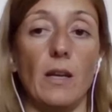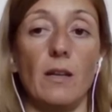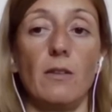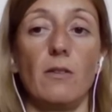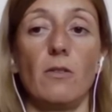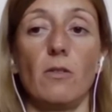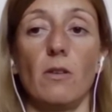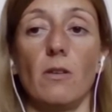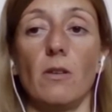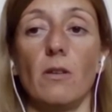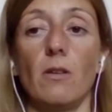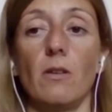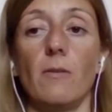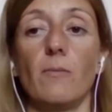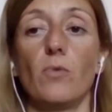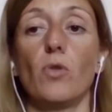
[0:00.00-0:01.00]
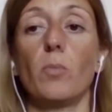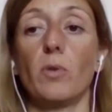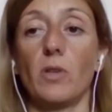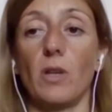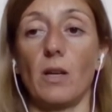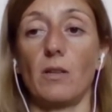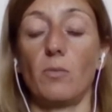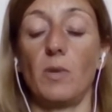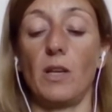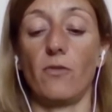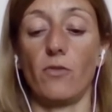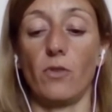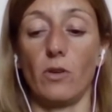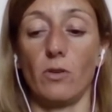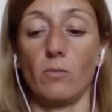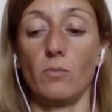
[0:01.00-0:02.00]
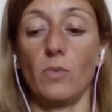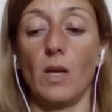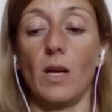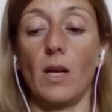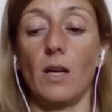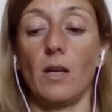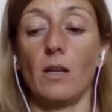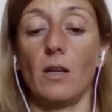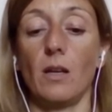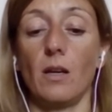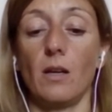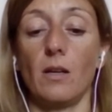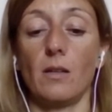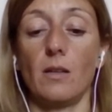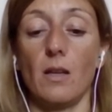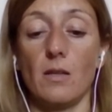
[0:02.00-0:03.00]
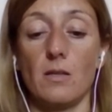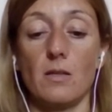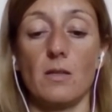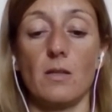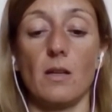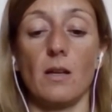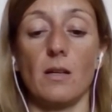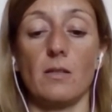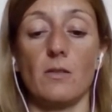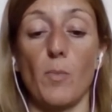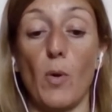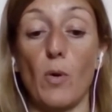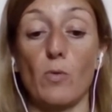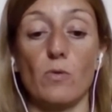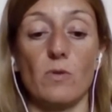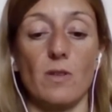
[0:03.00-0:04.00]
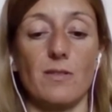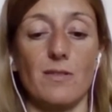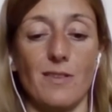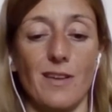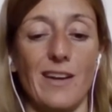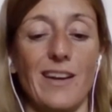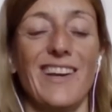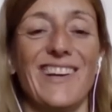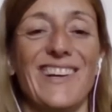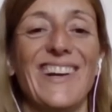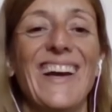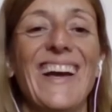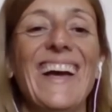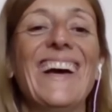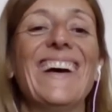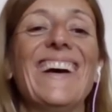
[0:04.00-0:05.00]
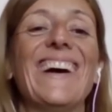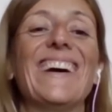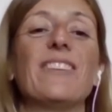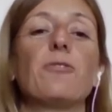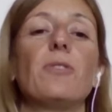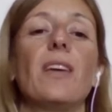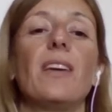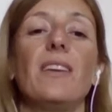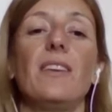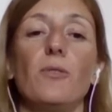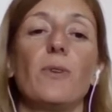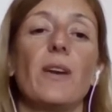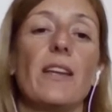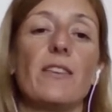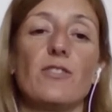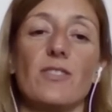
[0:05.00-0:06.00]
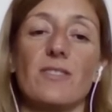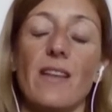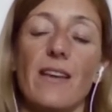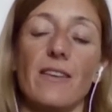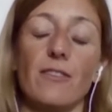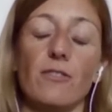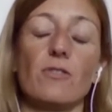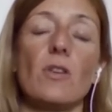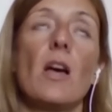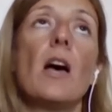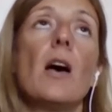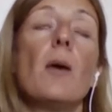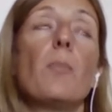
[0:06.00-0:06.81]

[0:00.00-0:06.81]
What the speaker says: need to protect media freedom. And this, I suppose, is clear to the EU legislators.